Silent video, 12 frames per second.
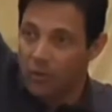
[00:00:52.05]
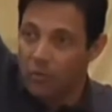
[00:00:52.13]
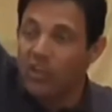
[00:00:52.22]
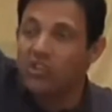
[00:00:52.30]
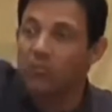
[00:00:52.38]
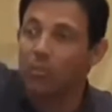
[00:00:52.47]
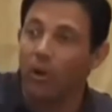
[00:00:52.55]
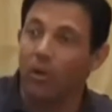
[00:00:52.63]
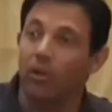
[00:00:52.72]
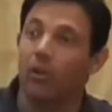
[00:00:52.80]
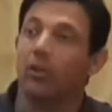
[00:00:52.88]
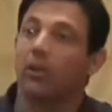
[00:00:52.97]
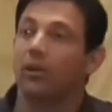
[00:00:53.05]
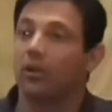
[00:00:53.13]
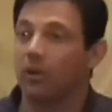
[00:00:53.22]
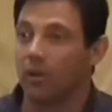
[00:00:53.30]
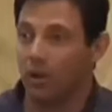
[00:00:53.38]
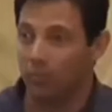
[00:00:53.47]
Reachable,
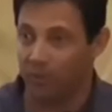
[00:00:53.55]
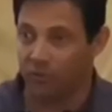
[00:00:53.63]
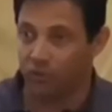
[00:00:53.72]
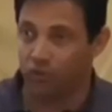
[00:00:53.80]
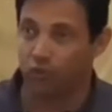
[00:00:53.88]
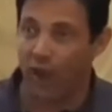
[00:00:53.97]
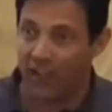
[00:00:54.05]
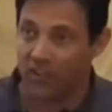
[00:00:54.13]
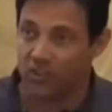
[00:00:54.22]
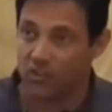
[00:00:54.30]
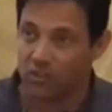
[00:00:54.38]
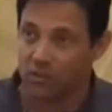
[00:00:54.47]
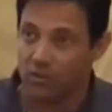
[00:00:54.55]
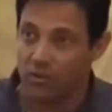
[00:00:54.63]
but stretch.